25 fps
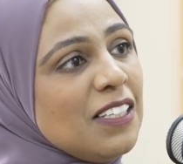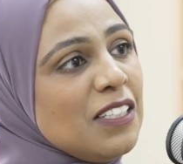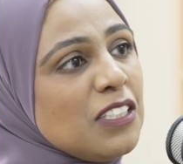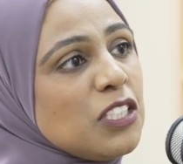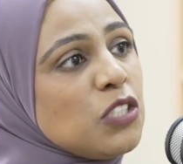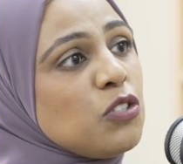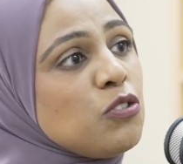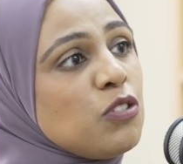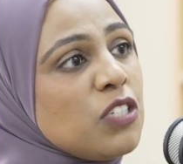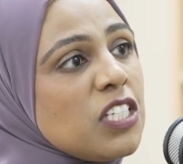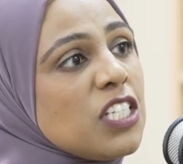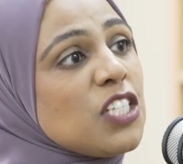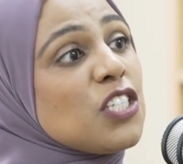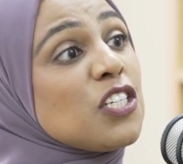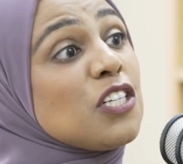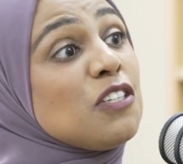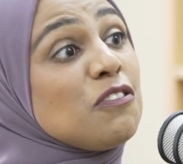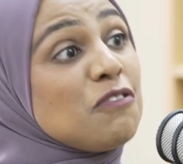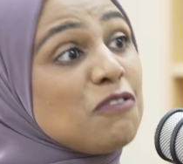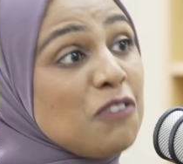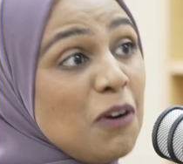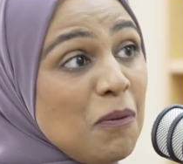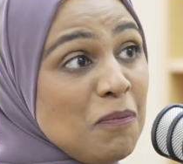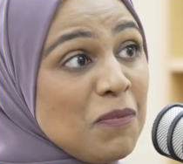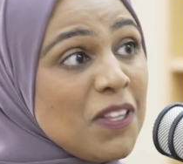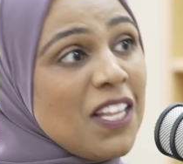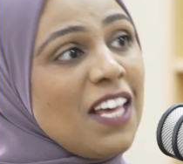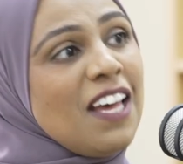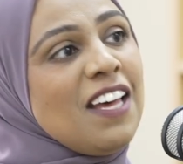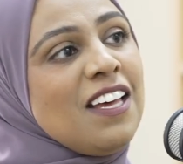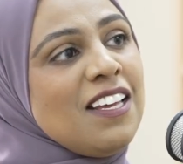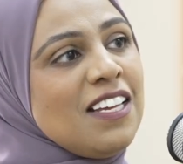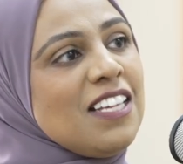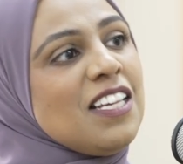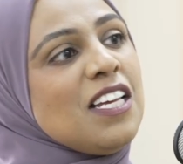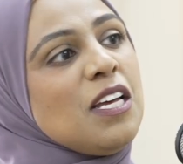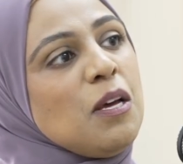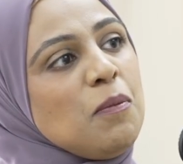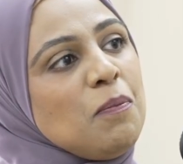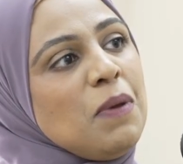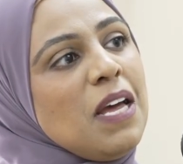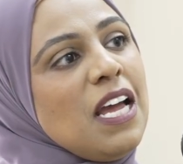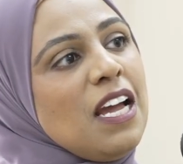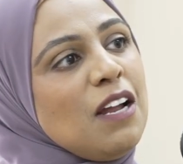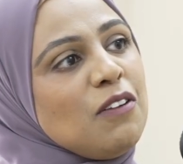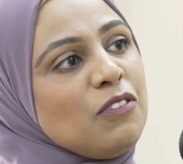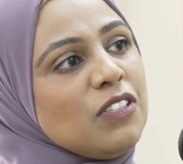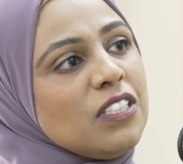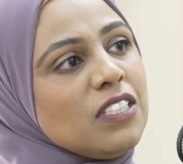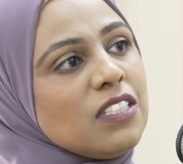tradition from their
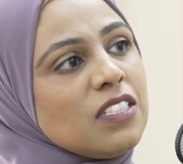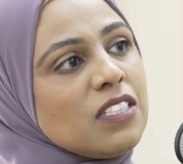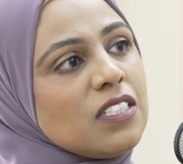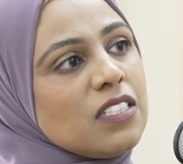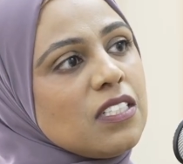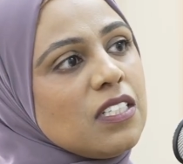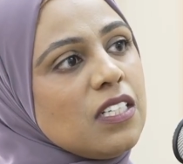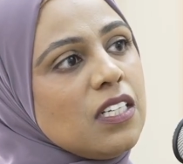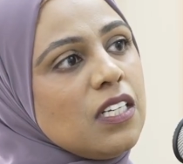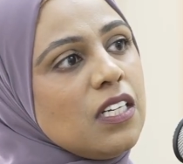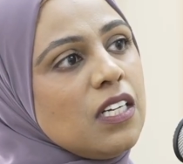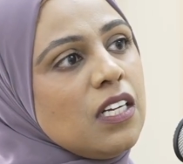parents.